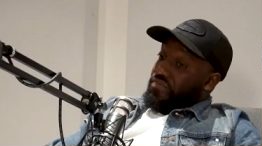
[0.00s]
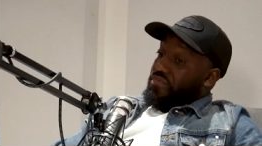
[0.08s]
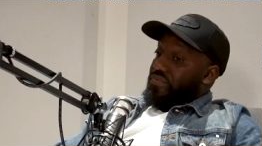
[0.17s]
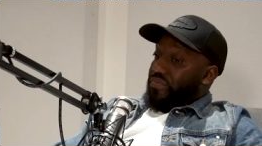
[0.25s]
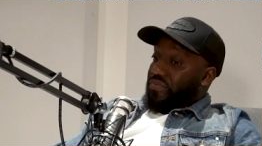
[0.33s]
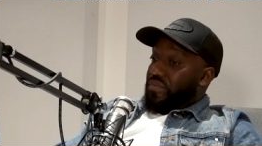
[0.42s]
You
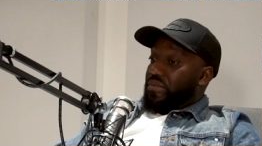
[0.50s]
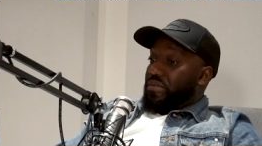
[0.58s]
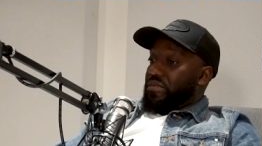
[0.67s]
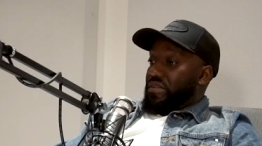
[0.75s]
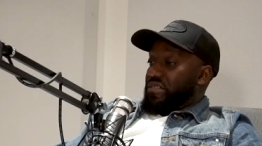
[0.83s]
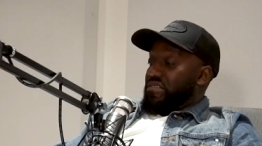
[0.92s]
f-
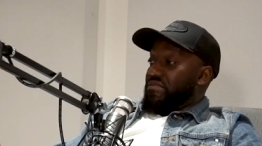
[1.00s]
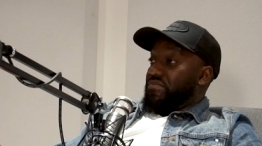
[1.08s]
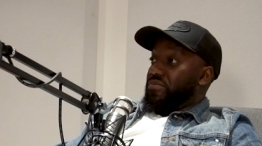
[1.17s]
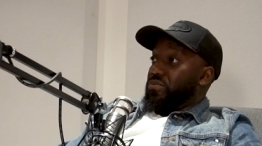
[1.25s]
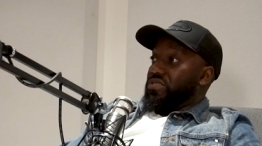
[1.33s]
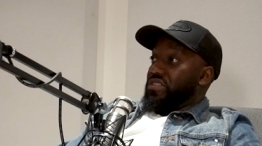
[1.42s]

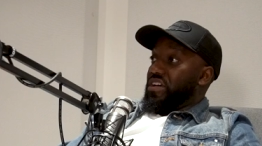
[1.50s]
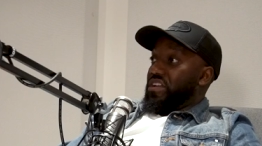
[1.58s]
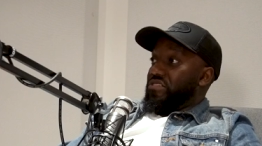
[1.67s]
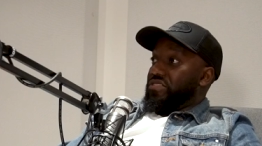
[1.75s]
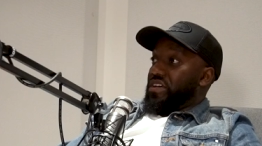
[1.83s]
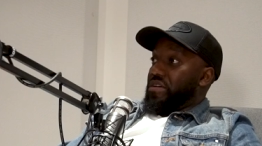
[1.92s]
forced
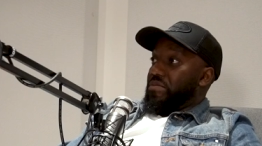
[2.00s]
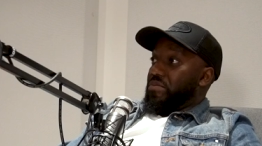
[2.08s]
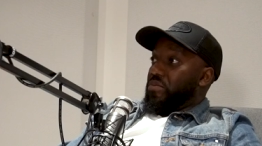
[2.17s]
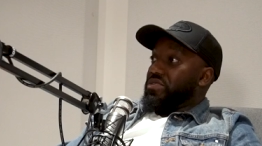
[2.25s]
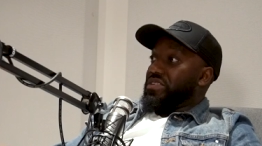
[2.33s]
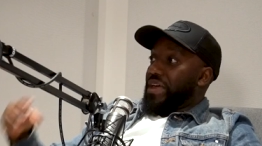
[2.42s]
early
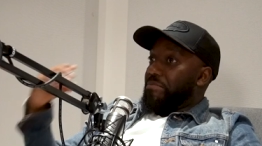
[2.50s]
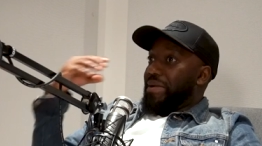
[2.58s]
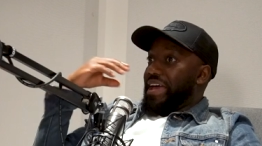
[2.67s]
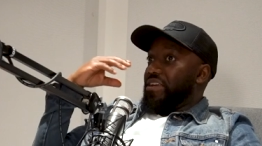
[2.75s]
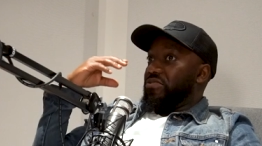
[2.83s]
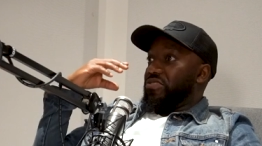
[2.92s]
retirement. What's that
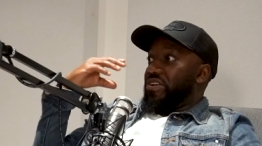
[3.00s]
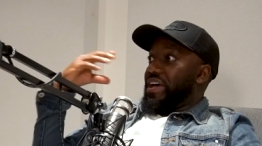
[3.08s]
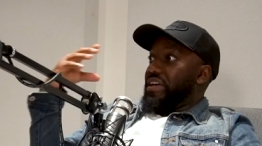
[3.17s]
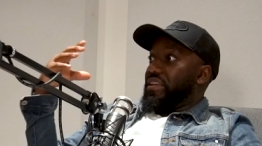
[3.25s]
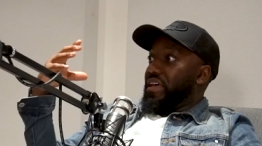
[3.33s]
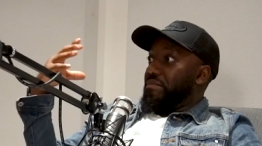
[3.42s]
playing on your
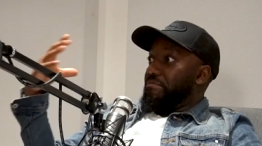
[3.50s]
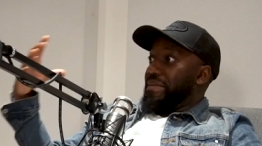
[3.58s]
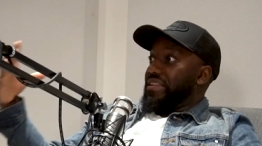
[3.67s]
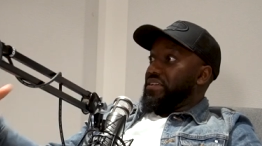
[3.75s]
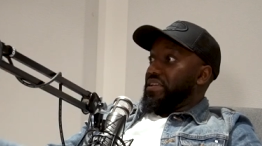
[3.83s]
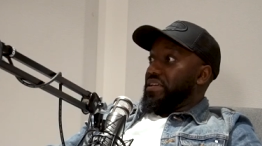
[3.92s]
head, like
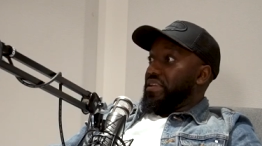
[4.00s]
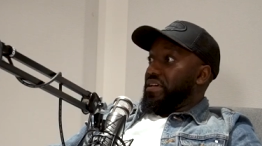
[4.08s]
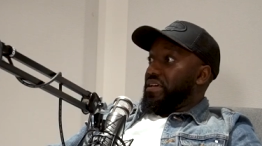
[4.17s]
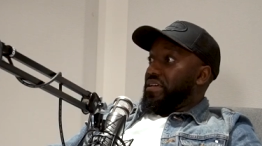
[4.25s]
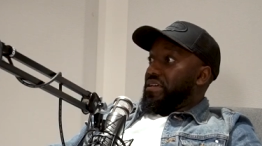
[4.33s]
mentally? Like,